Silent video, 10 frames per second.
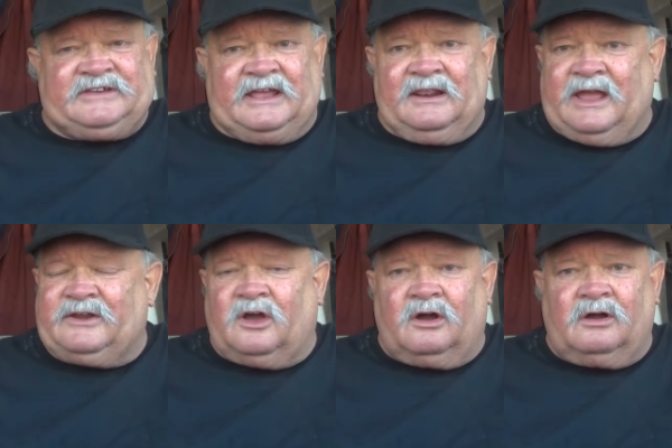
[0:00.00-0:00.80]

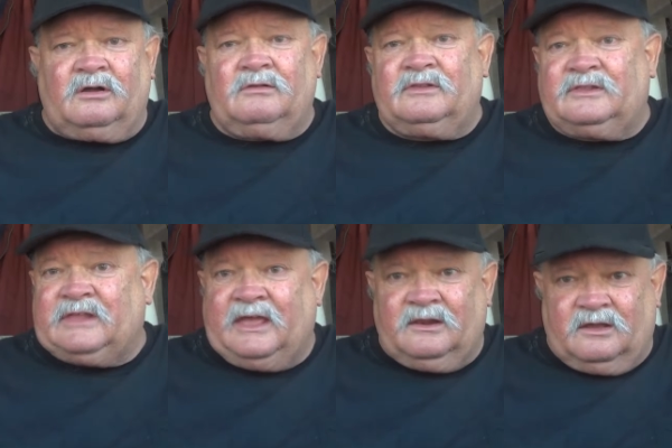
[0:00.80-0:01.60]
satellite all
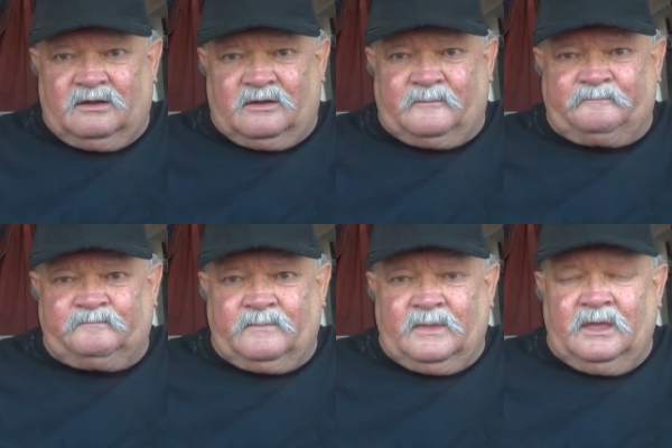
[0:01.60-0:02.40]
day long.
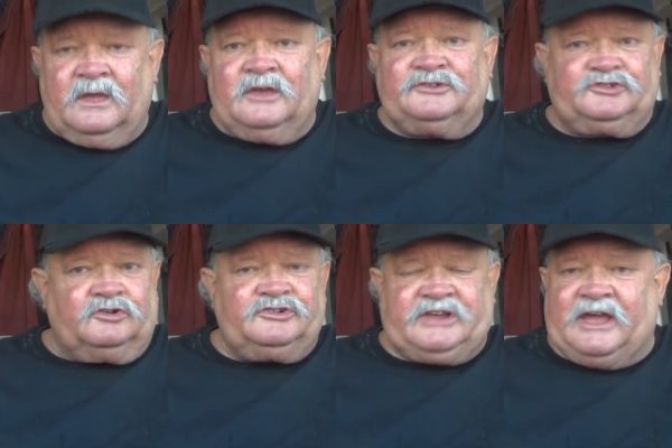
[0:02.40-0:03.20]

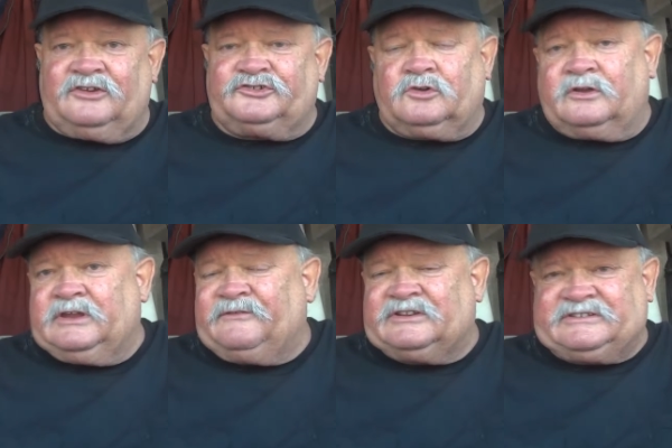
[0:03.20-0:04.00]
Certain channels are on
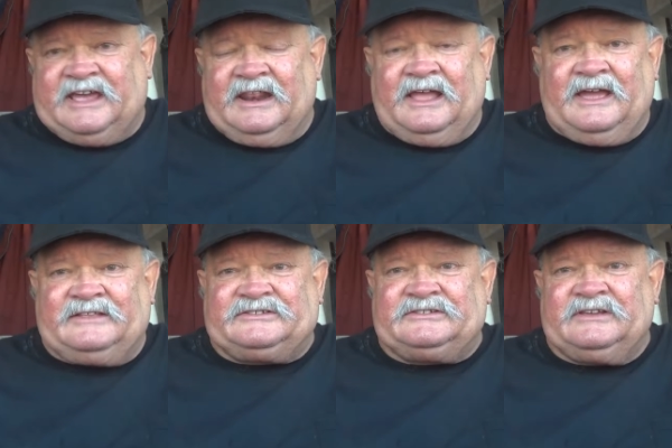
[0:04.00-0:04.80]
different
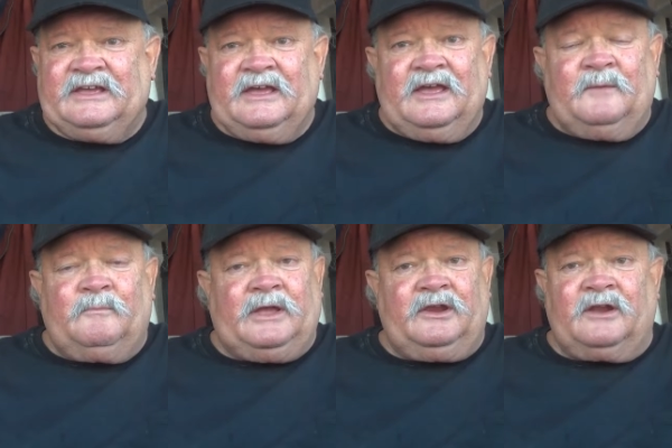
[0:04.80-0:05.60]
satellites,
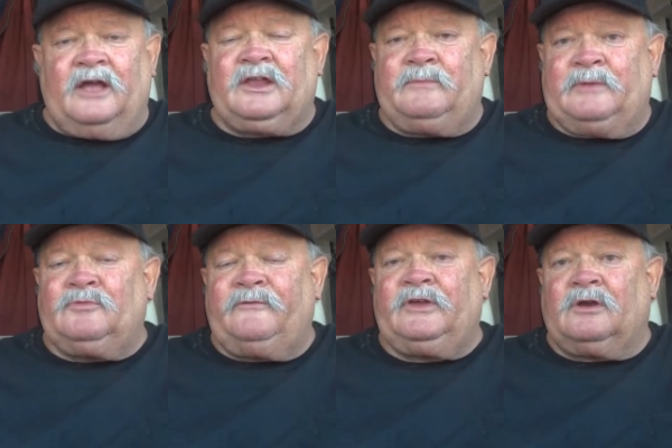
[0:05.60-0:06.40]
but you're not going to be
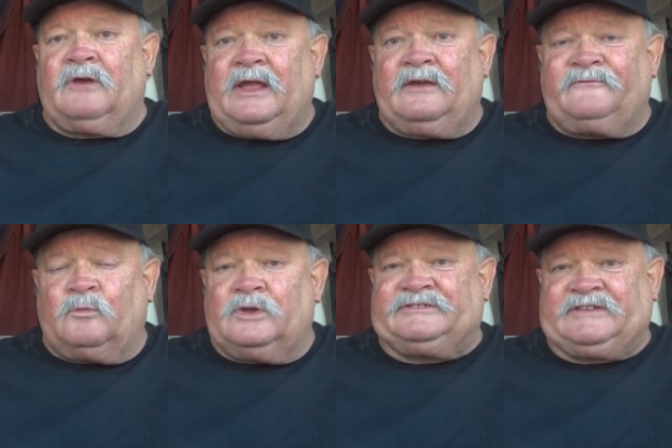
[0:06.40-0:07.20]
moving around
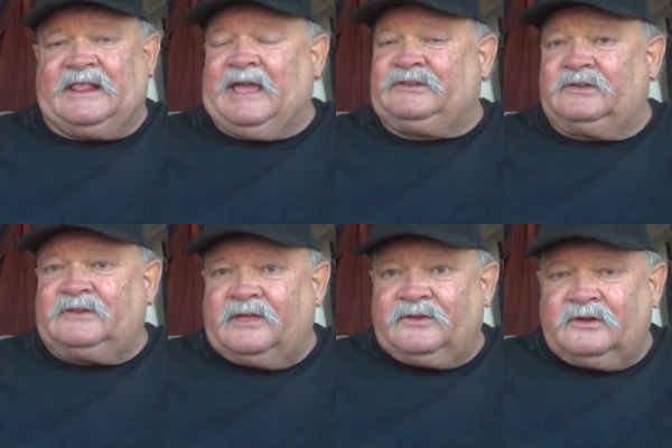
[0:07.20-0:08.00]
from one satellite to
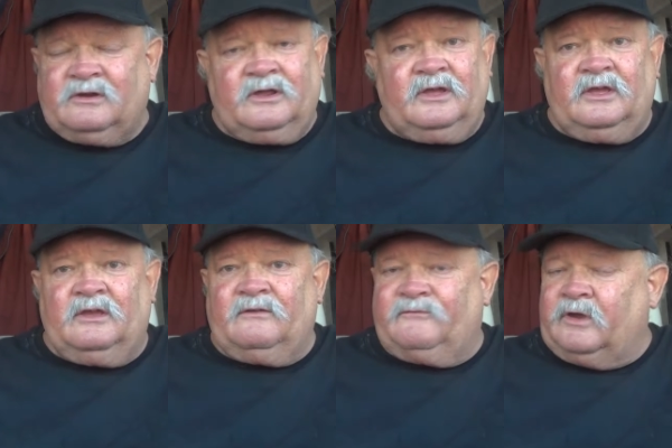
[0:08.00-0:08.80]
another
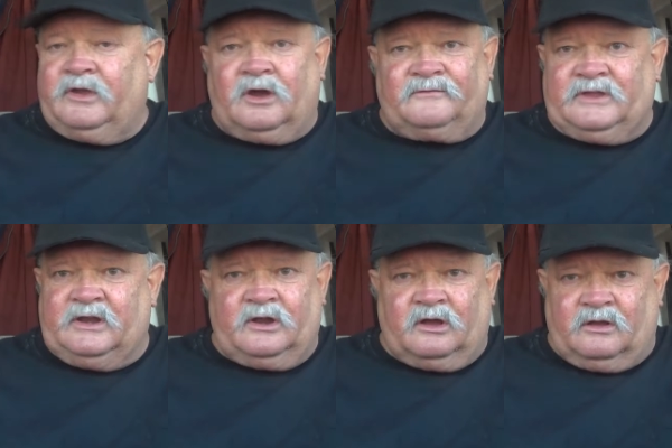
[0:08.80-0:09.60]
very often
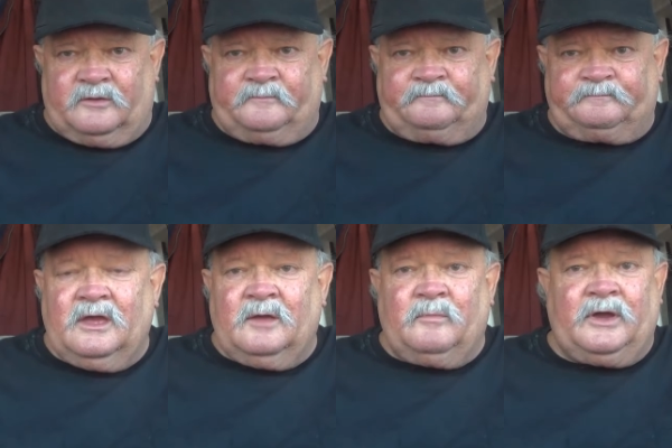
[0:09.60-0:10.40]
at all.
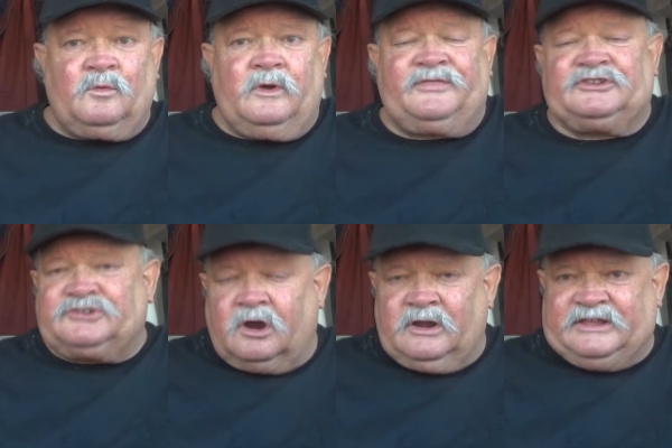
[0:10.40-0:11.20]
But with the
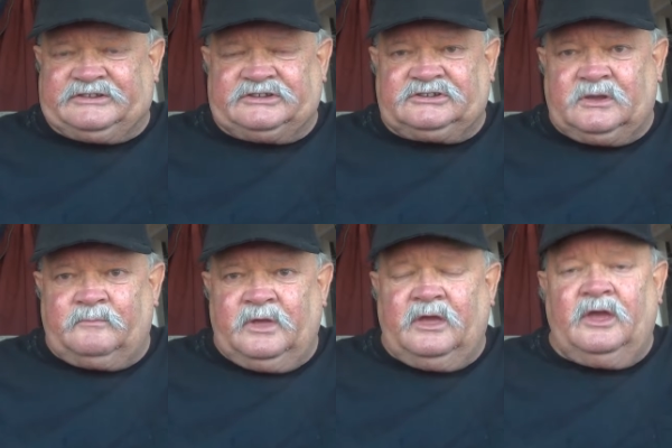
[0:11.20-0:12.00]
Starlink
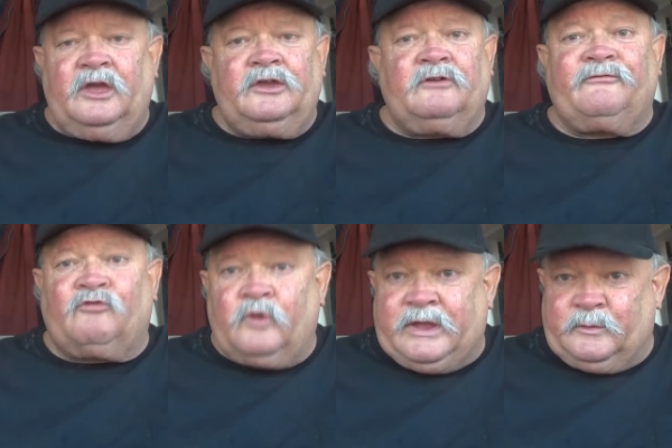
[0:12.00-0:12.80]
system, you're
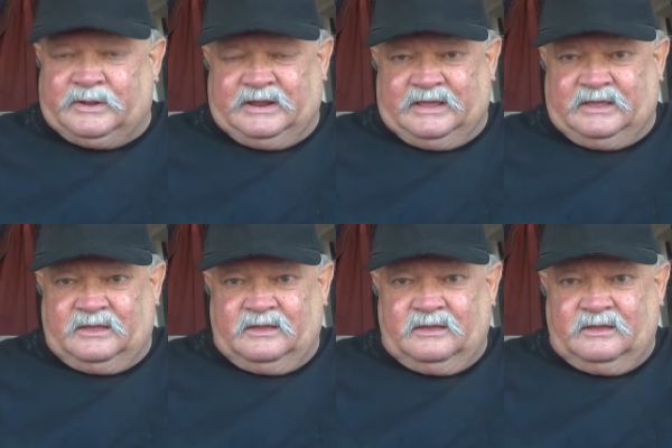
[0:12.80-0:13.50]
frequently